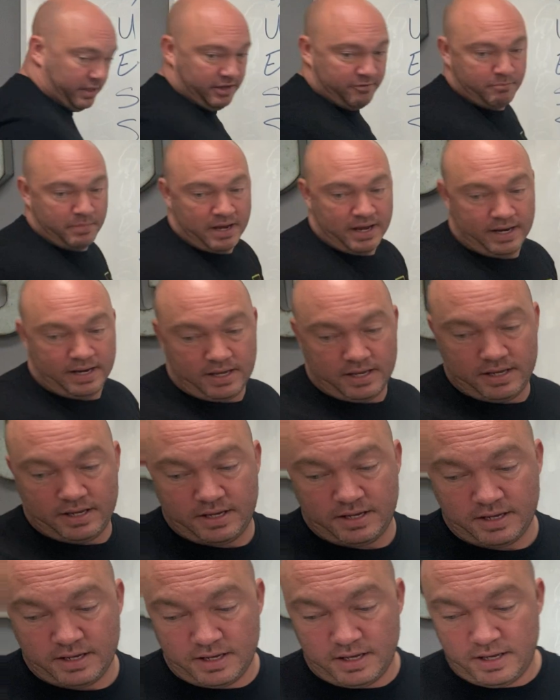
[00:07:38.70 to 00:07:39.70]
to leave my
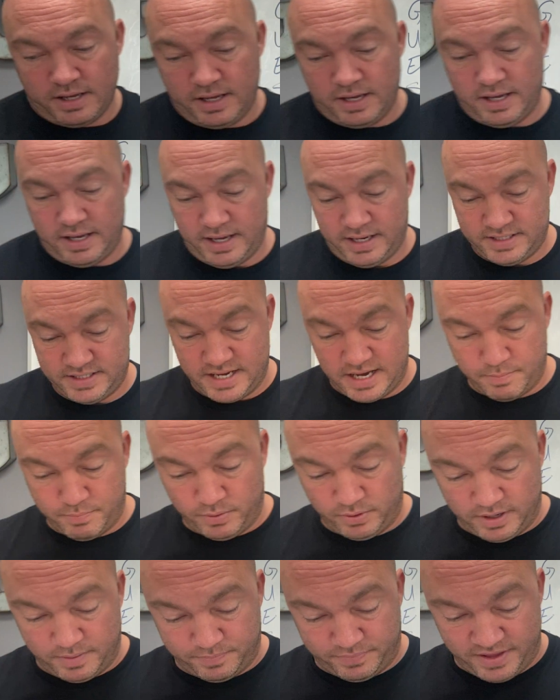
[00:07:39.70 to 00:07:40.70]

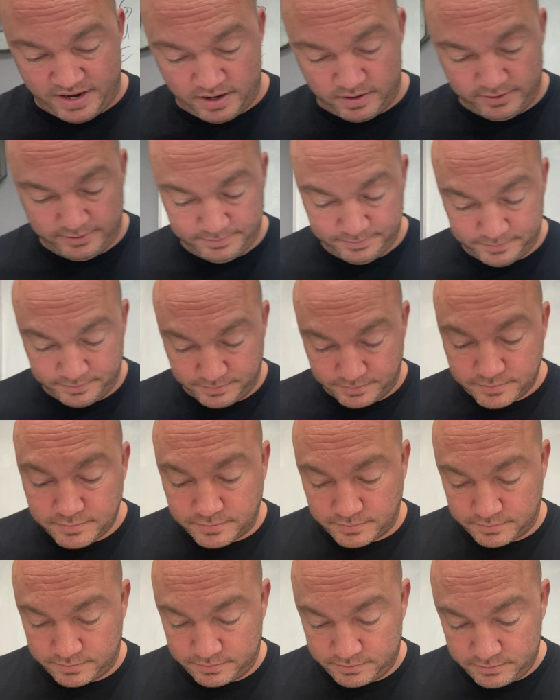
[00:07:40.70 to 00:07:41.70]
example up there.
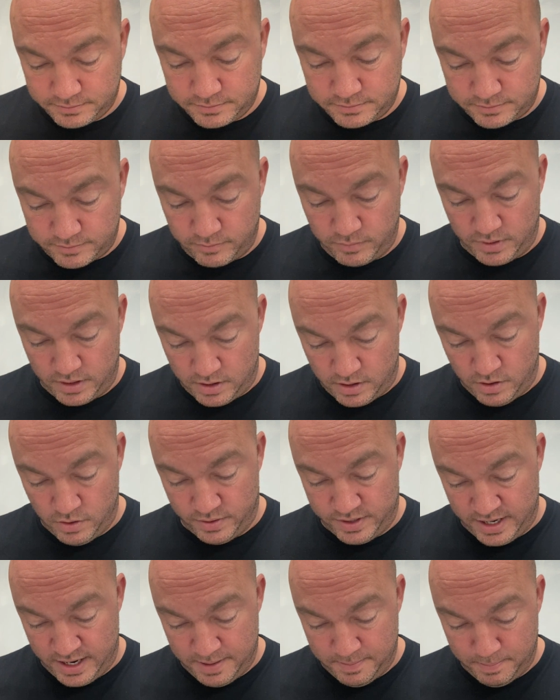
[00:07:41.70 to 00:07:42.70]

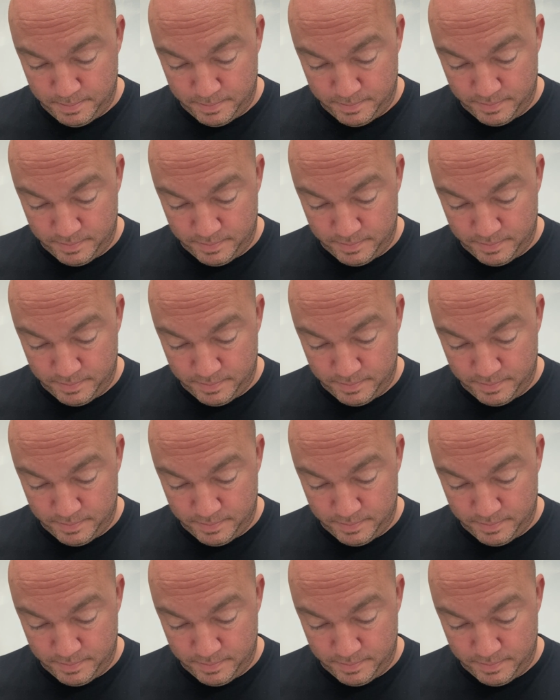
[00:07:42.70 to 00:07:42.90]
Okay.